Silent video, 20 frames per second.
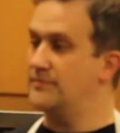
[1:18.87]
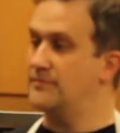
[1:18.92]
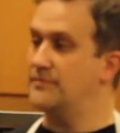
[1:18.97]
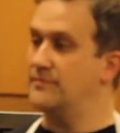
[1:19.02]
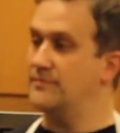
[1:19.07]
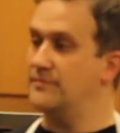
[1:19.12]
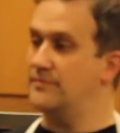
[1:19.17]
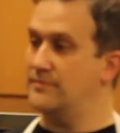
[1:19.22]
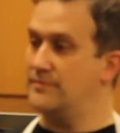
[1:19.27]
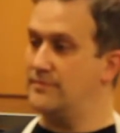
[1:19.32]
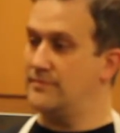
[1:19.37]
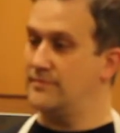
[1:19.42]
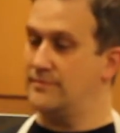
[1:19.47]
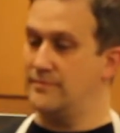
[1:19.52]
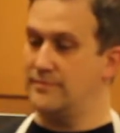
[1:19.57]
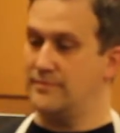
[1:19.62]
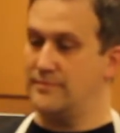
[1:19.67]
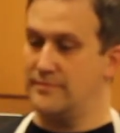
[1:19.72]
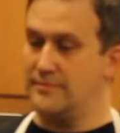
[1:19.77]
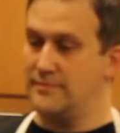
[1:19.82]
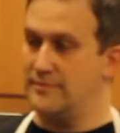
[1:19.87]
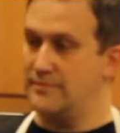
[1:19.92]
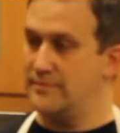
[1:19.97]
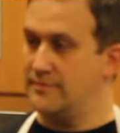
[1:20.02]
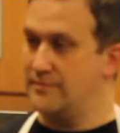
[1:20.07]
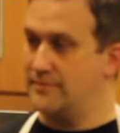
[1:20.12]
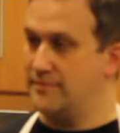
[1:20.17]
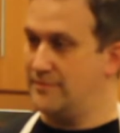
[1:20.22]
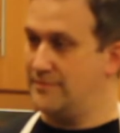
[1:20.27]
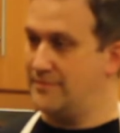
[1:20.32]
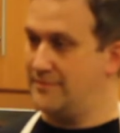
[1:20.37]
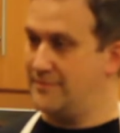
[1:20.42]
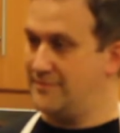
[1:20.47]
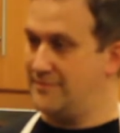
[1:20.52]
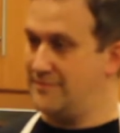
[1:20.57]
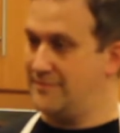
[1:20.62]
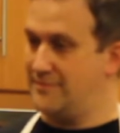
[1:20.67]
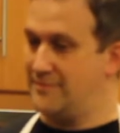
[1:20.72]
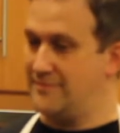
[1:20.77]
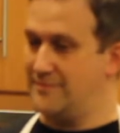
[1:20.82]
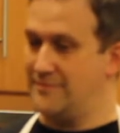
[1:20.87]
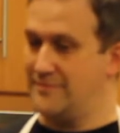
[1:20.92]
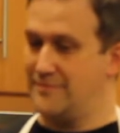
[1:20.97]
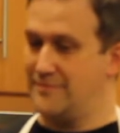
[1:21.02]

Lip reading: This person isn't speaking.